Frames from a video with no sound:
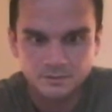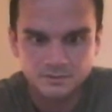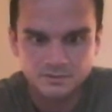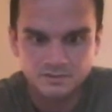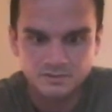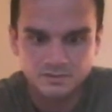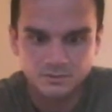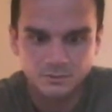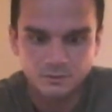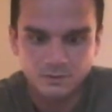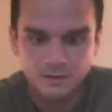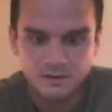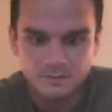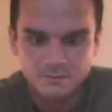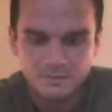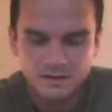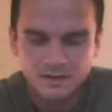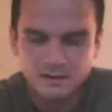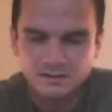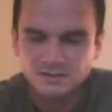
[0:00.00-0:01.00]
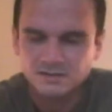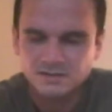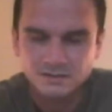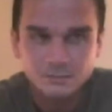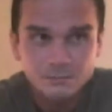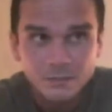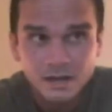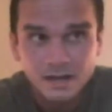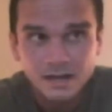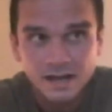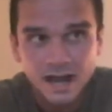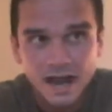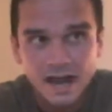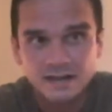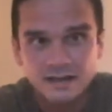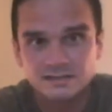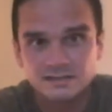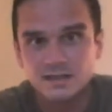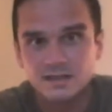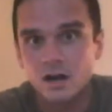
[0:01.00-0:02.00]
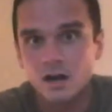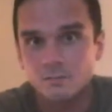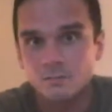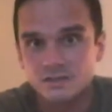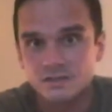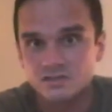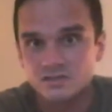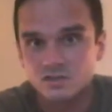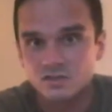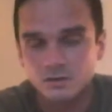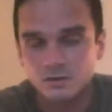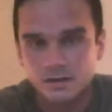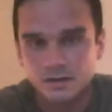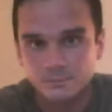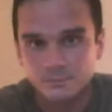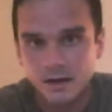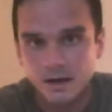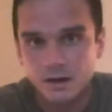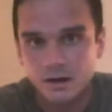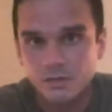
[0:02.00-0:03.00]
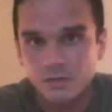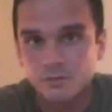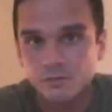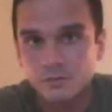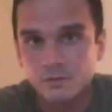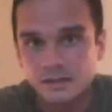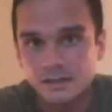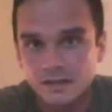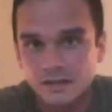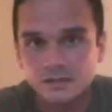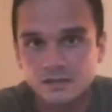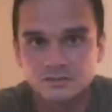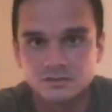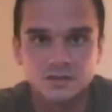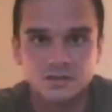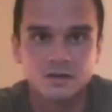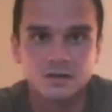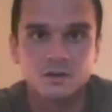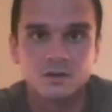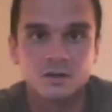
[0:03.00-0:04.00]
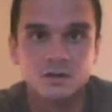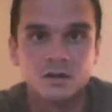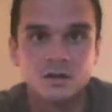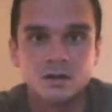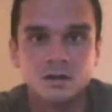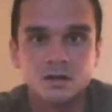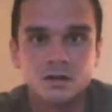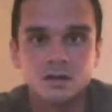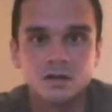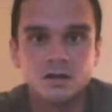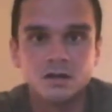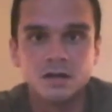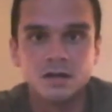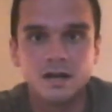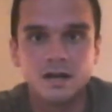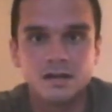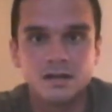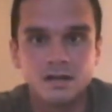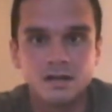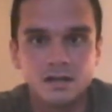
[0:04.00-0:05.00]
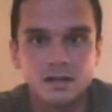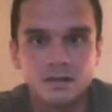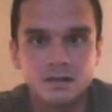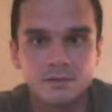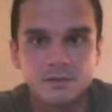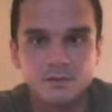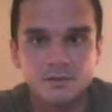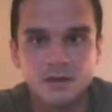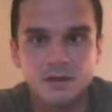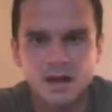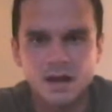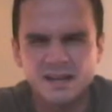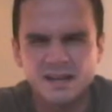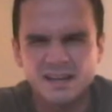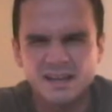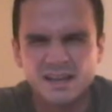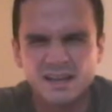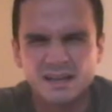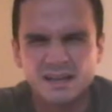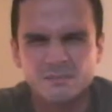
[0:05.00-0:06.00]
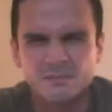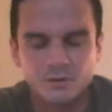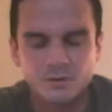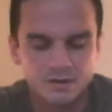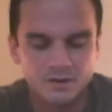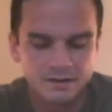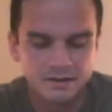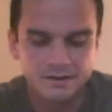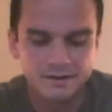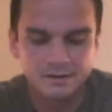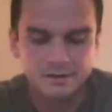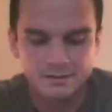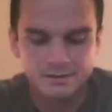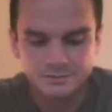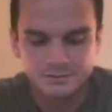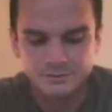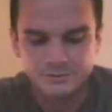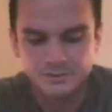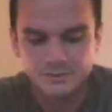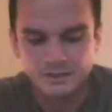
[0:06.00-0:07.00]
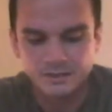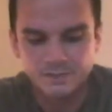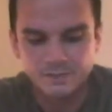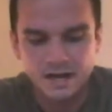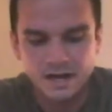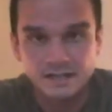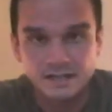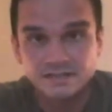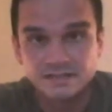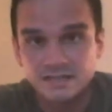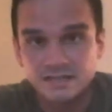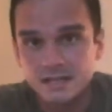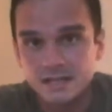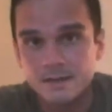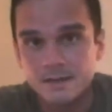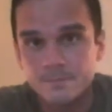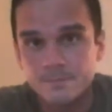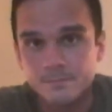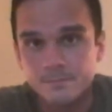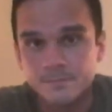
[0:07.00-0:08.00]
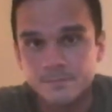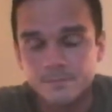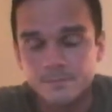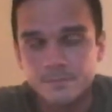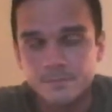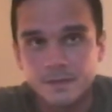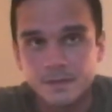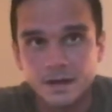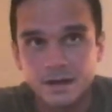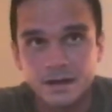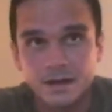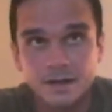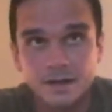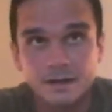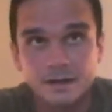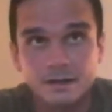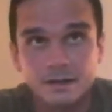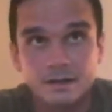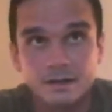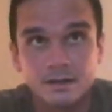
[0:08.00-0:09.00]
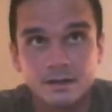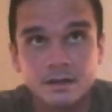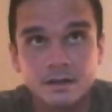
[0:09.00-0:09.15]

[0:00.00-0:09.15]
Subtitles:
Storm. Somebody had a zombie story about 3 years ago, and he had been writing it and putting it onto my IGN, and